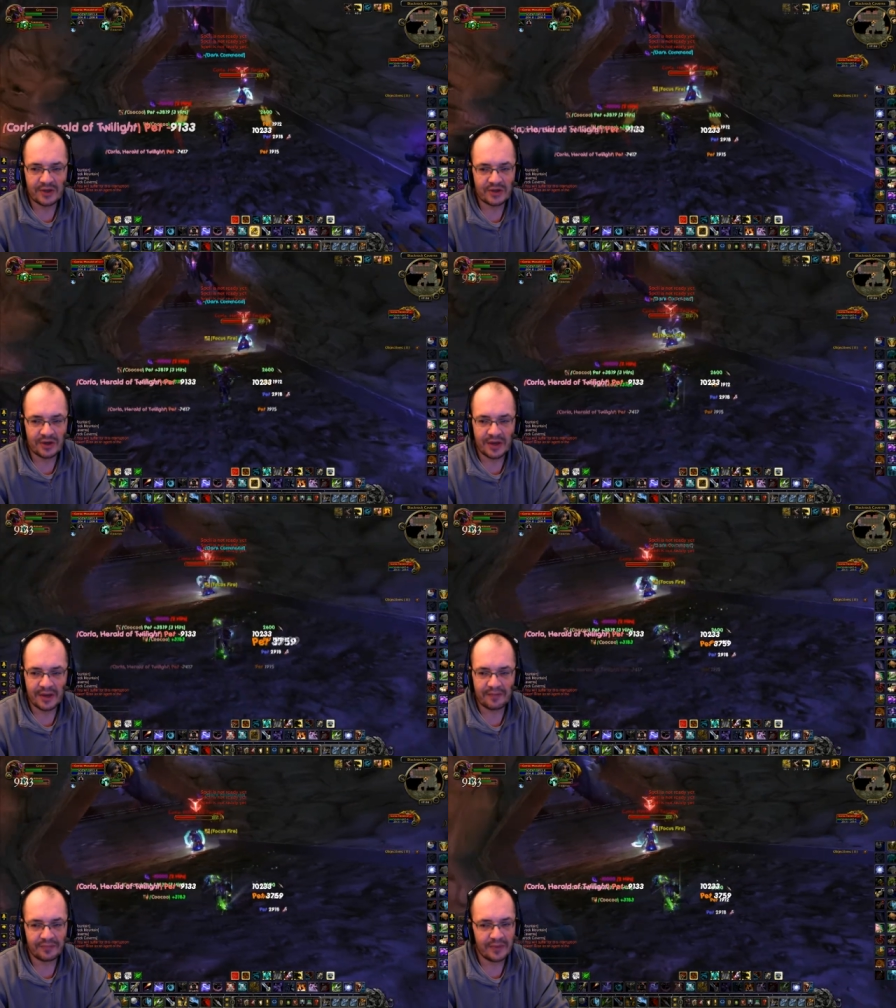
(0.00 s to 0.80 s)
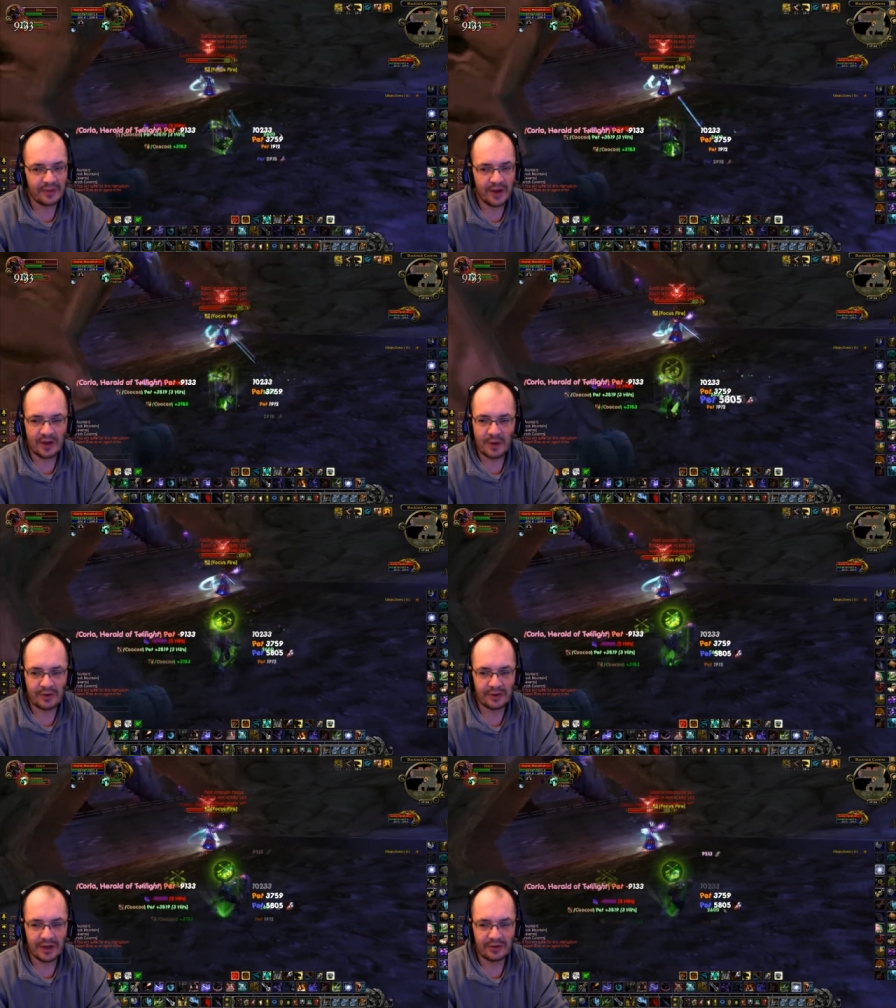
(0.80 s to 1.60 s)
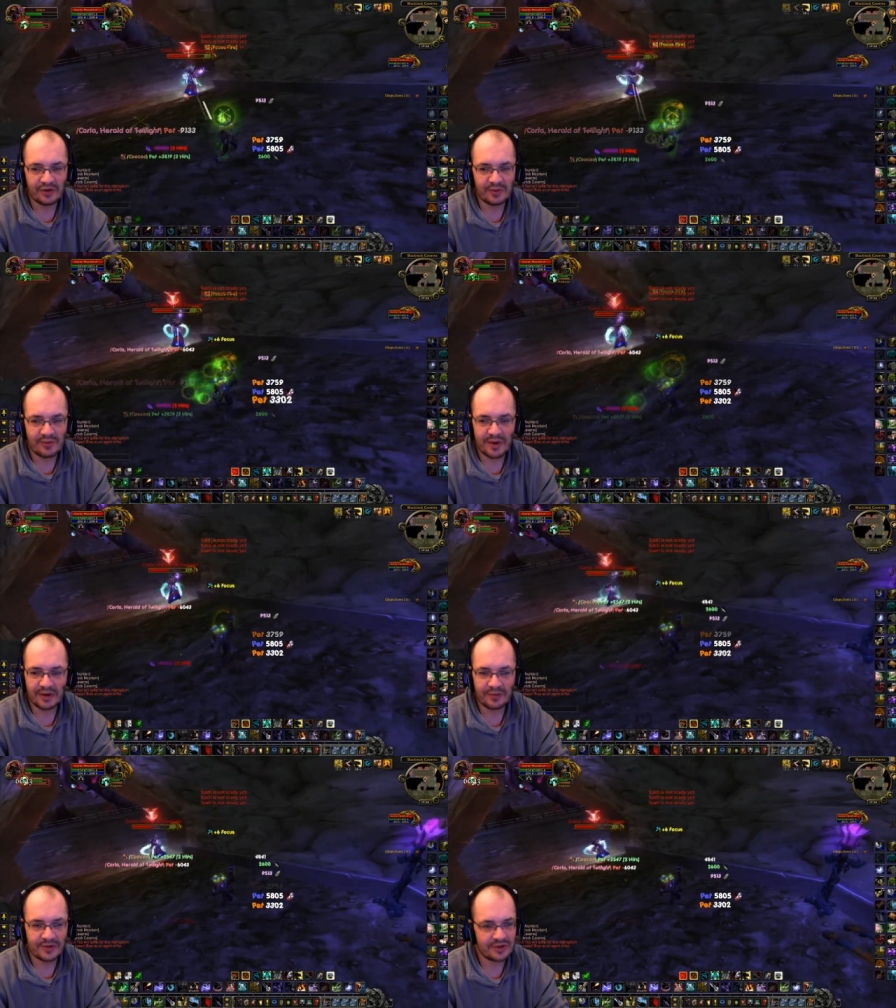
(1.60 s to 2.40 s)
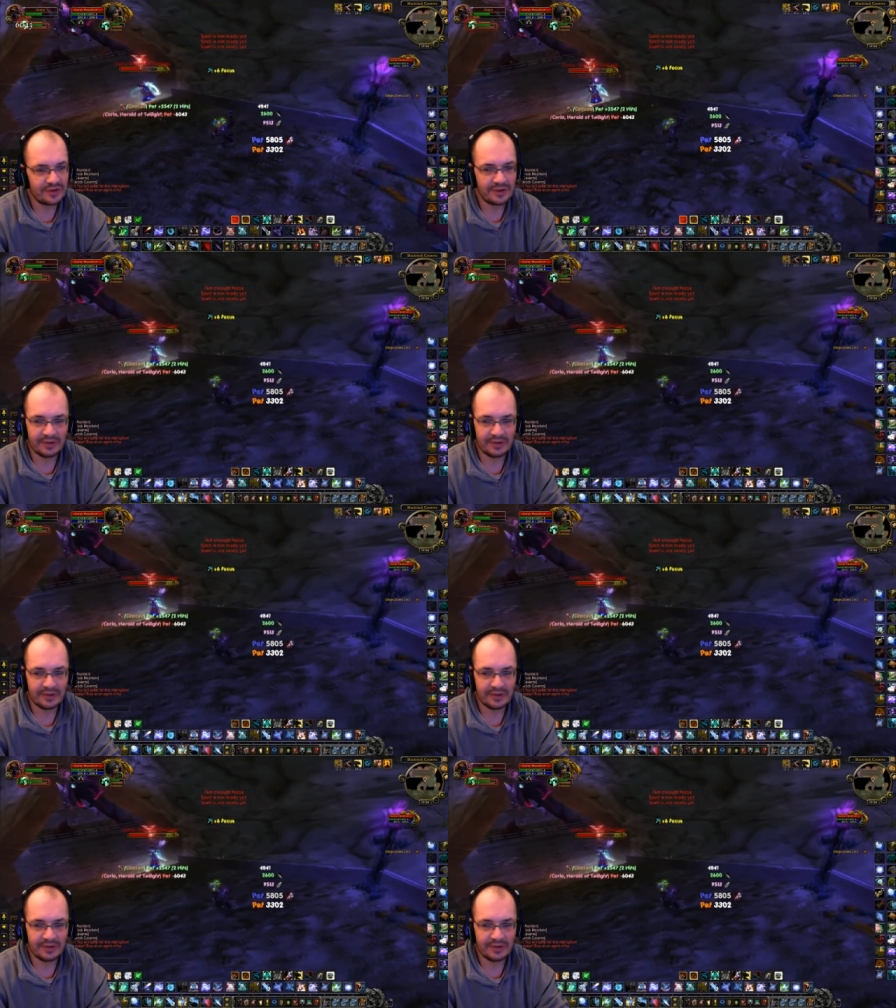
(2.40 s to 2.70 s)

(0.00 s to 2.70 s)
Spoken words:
So yeah, the only way I could get this one right was